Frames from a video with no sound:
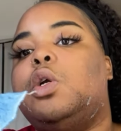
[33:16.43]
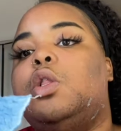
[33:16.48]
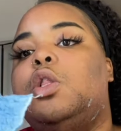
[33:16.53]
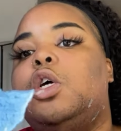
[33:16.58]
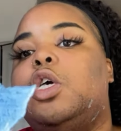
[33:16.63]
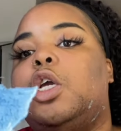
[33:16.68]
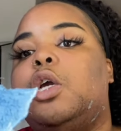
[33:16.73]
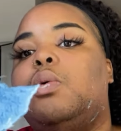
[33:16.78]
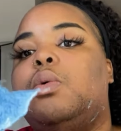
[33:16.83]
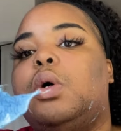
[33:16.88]

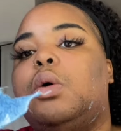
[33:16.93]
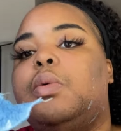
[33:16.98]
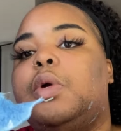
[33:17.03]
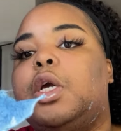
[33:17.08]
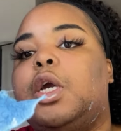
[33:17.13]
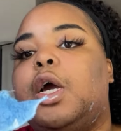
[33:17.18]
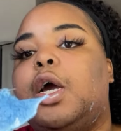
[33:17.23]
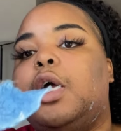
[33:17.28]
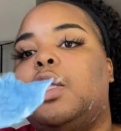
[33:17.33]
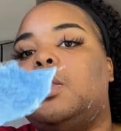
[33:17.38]
Look at what
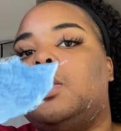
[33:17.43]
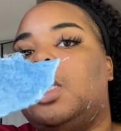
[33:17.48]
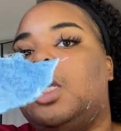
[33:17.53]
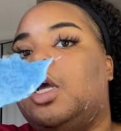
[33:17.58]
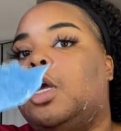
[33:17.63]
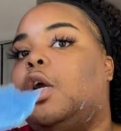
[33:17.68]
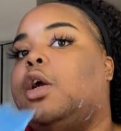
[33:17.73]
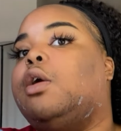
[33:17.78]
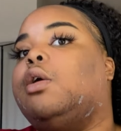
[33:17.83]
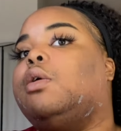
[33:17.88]
we got
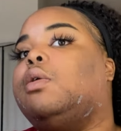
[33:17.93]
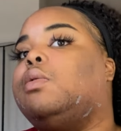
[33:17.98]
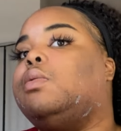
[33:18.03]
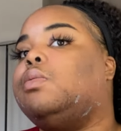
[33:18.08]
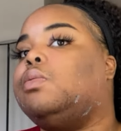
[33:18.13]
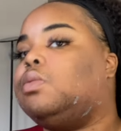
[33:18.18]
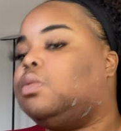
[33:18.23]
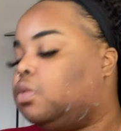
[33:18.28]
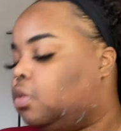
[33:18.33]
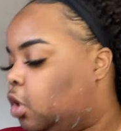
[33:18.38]
there.
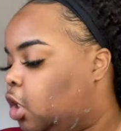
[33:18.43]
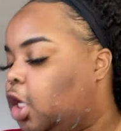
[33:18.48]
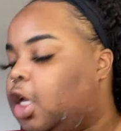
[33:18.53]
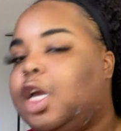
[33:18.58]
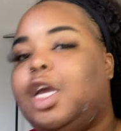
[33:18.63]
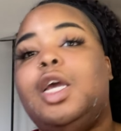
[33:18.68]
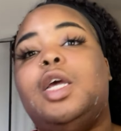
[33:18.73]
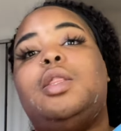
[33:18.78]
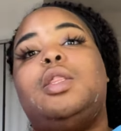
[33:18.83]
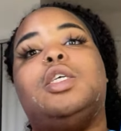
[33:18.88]

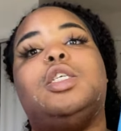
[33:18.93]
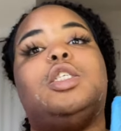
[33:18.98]
And